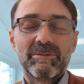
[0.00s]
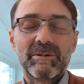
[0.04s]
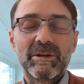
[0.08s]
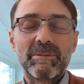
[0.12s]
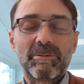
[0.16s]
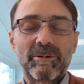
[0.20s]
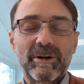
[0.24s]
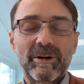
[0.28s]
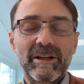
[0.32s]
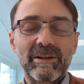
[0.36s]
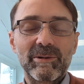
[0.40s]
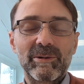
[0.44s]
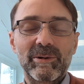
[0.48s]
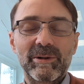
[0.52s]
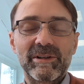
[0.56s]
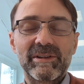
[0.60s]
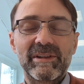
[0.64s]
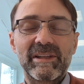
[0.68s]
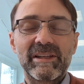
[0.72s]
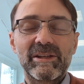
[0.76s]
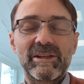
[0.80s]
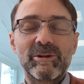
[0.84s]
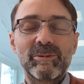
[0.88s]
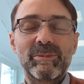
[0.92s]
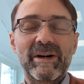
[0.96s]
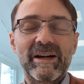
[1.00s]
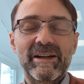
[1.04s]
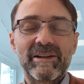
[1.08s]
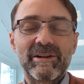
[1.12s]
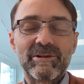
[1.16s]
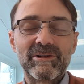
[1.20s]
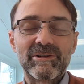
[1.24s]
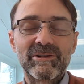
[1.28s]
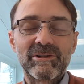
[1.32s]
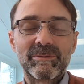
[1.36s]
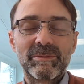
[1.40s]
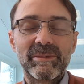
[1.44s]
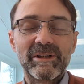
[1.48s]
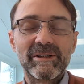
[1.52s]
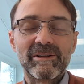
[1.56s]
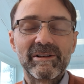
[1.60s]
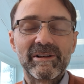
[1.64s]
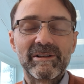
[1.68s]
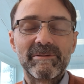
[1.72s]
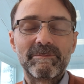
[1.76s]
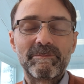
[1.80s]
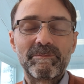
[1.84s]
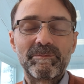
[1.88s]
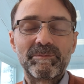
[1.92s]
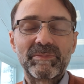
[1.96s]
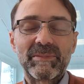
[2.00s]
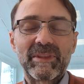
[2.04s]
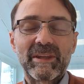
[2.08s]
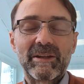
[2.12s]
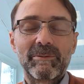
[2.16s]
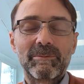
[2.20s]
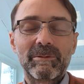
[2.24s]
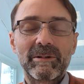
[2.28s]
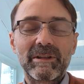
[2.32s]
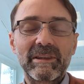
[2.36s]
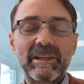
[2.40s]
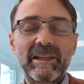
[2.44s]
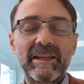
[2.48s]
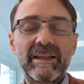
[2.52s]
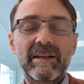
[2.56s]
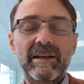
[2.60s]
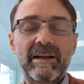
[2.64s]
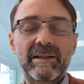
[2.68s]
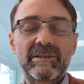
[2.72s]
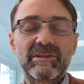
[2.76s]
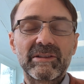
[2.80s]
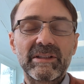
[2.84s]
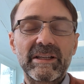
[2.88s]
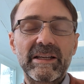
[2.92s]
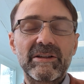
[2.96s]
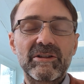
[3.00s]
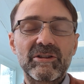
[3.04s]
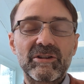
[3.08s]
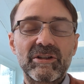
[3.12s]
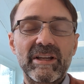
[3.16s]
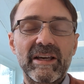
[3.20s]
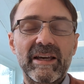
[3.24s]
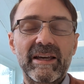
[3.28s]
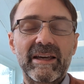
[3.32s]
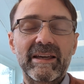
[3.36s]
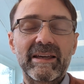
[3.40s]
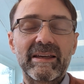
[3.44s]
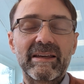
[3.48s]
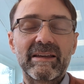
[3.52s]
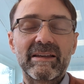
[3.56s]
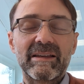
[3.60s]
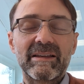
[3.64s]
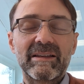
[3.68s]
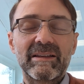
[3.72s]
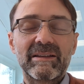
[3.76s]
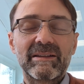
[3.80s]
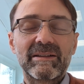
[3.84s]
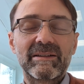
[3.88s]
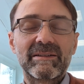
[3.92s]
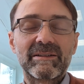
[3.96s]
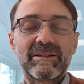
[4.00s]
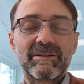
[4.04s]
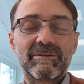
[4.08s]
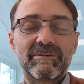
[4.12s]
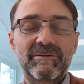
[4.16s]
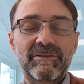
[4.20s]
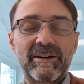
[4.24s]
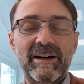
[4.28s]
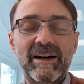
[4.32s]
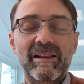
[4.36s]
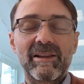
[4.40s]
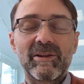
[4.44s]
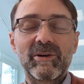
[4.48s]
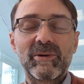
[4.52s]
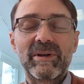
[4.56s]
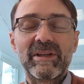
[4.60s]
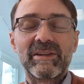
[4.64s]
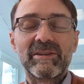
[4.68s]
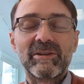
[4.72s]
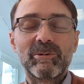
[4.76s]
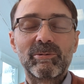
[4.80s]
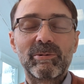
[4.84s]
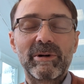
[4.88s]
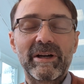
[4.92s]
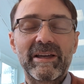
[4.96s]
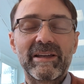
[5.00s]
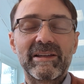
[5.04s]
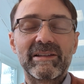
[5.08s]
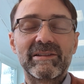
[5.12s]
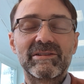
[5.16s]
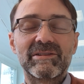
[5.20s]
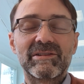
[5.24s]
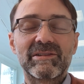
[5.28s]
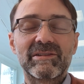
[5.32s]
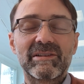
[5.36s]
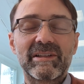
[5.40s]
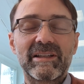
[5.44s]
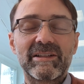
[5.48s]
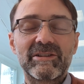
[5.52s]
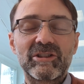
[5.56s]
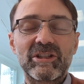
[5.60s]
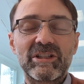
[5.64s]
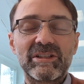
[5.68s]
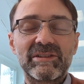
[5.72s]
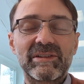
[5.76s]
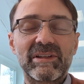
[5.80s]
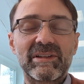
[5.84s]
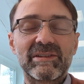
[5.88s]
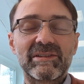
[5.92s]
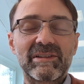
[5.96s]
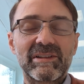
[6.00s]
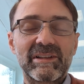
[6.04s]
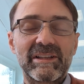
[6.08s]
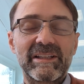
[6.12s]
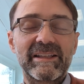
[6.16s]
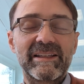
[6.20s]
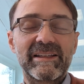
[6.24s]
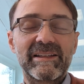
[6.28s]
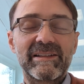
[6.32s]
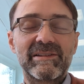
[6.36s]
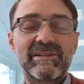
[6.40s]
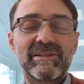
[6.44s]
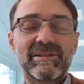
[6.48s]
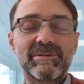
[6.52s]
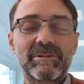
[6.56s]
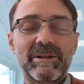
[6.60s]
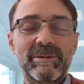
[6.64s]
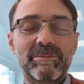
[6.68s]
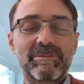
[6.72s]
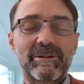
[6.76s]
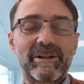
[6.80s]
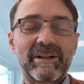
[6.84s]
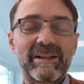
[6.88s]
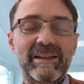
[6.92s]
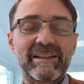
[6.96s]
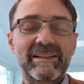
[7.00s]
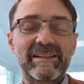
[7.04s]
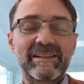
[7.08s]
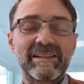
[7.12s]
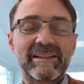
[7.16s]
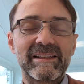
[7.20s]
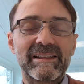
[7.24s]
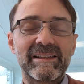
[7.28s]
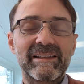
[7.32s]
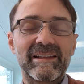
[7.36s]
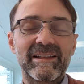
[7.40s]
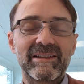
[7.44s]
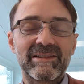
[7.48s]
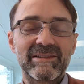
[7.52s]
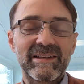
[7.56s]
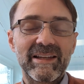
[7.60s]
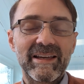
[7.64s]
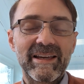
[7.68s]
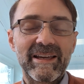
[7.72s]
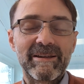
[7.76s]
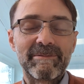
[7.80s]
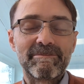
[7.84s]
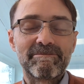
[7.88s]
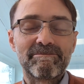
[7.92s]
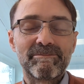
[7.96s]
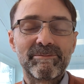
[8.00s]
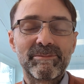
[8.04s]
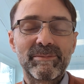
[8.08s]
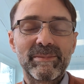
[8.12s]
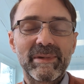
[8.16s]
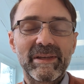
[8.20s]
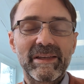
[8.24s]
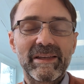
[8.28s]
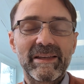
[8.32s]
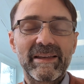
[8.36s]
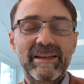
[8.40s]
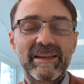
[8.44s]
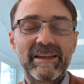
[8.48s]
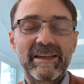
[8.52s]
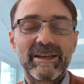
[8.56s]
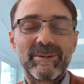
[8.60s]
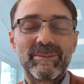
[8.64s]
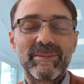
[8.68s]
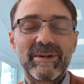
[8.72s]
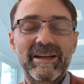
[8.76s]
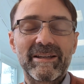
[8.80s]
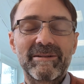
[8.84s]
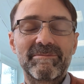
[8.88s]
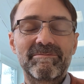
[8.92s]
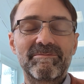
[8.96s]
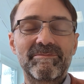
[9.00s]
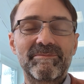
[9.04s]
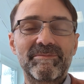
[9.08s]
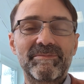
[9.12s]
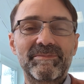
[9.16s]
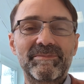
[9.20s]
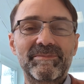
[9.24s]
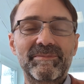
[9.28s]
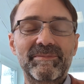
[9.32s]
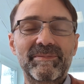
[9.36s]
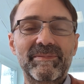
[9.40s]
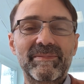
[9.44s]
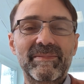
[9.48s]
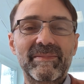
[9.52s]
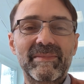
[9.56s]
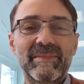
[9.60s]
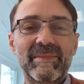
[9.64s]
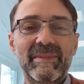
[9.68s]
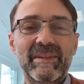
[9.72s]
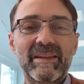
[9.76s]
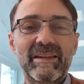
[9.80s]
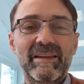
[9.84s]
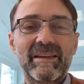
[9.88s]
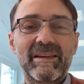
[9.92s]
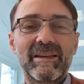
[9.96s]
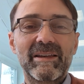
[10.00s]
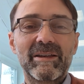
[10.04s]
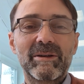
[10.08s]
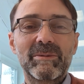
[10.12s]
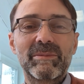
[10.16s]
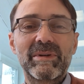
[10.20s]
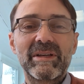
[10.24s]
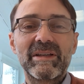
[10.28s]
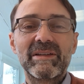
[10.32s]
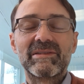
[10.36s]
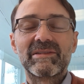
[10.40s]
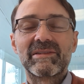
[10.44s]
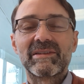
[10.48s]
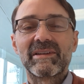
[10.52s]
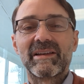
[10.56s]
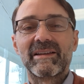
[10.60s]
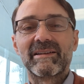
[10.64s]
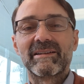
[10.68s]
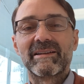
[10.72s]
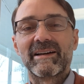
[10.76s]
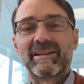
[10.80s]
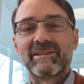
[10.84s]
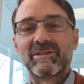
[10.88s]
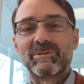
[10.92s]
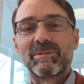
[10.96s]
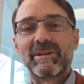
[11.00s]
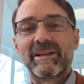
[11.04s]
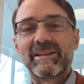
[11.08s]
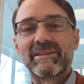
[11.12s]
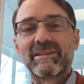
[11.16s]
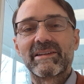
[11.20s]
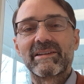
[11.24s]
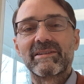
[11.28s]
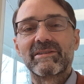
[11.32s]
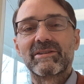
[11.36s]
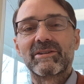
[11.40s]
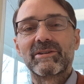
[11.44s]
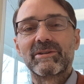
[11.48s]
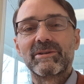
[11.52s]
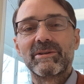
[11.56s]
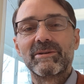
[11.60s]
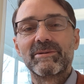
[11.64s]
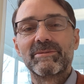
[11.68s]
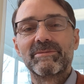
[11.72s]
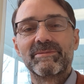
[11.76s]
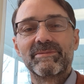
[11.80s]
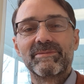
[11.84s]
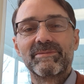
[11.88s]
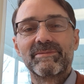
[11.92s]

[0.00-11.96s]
We pray, Lord, that you by your Spirit would lead us each day to follow in the ways that Jesus leads. We pray it in his name. Amen. Peace and God's blessings to you.